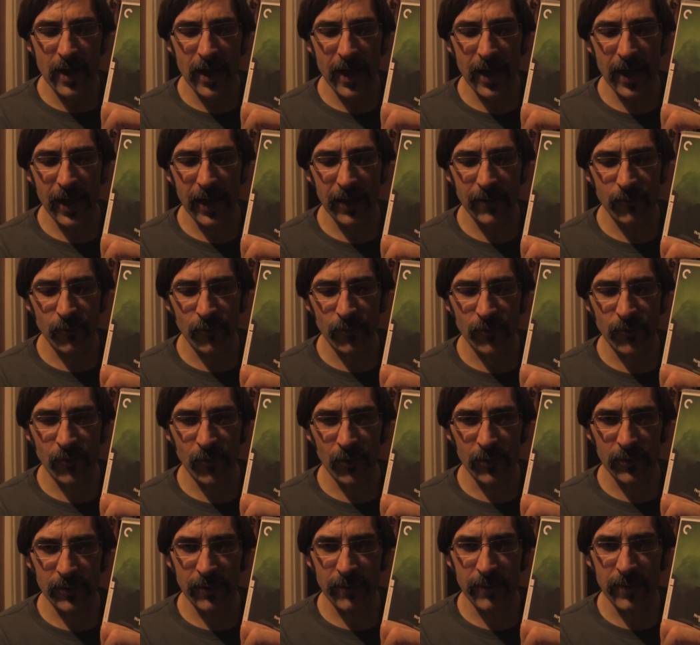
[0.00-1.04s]
And Ruth
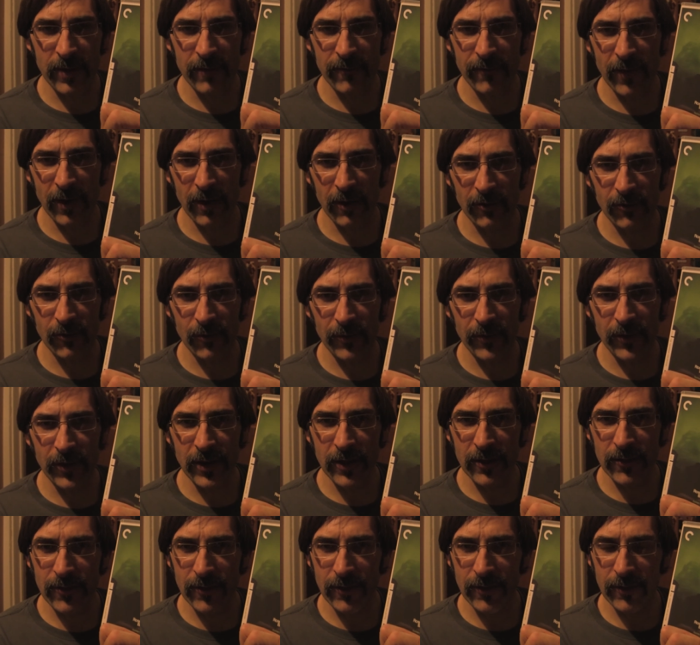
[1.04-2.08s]
Gordon and Mia Farrow doing the
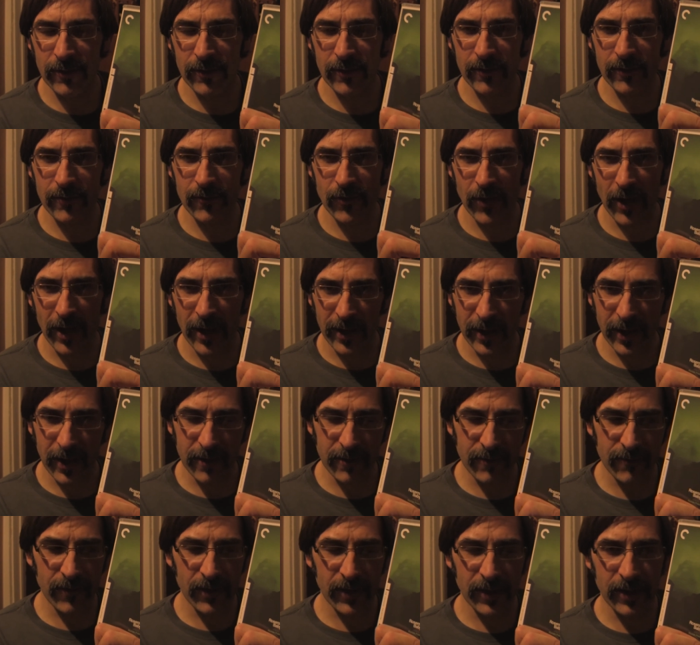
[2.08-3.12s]
dishes, and John
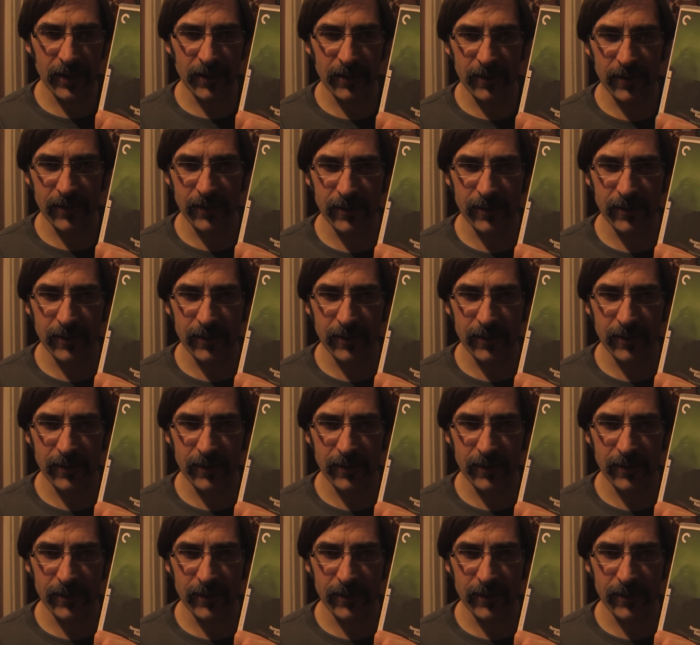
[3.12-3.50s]
Cassavetes